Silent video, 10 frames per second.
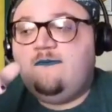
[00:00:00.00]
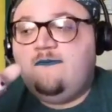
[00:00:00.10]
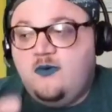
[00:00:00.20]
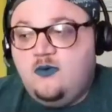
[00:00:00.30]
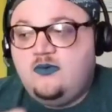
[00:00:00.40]

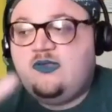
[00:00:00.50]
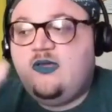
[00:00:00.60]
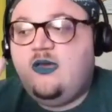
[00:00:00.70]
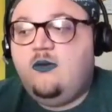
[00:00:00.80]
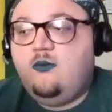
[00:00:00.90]
folks
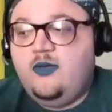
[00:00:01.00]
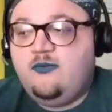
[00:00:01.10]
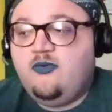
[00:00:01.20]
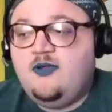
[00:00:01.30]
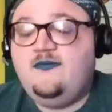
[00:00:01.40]

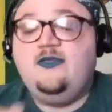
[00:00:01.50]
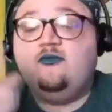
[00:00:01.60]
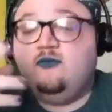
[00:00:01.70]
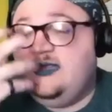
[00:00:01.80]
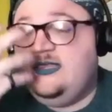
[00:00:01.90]
with privilege
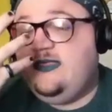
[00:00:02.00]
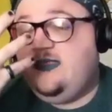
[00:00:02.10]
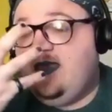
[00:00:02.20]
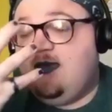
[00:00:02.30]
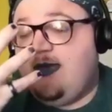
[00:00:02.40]
really
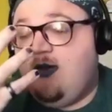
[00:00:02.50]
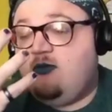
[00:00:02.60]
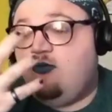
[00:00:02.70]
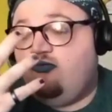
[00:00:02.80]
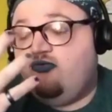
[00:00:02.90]
think about
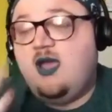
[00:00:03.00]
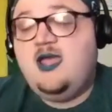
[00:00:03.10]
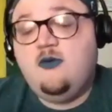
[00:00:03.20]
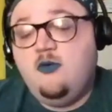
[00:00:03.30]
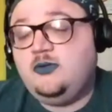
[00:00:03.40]
and try
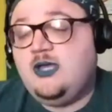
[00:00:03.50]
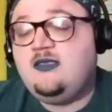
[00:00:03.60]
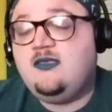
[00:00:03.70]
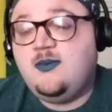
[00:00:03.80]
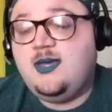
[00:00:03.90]
and hold
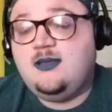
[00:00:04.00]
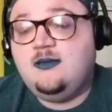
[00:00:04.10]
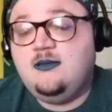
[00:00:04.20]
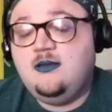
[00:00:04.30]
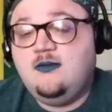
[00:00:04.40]
on to
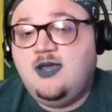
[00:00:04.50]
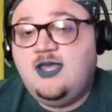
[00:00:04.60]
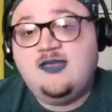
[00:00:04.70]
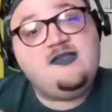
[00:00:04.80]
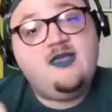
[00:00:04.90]
it, right?
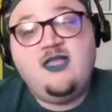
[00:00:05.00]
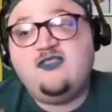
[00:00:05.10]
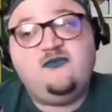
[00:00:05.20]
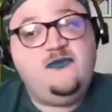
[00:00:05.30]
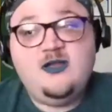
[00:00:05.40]
Because
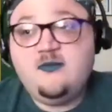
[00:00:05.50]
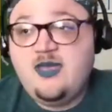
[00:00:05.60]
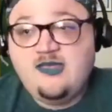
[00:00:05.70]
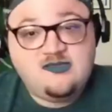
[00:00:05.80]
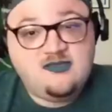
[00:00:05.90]
it's
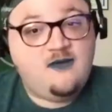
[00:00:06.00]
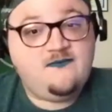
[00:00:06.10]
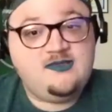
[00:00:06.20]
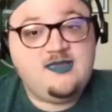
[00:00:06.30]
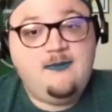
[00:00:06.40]
fear-based
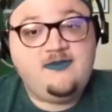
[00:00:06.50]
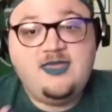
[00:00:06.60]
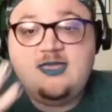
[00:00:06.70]
oftentimes. Like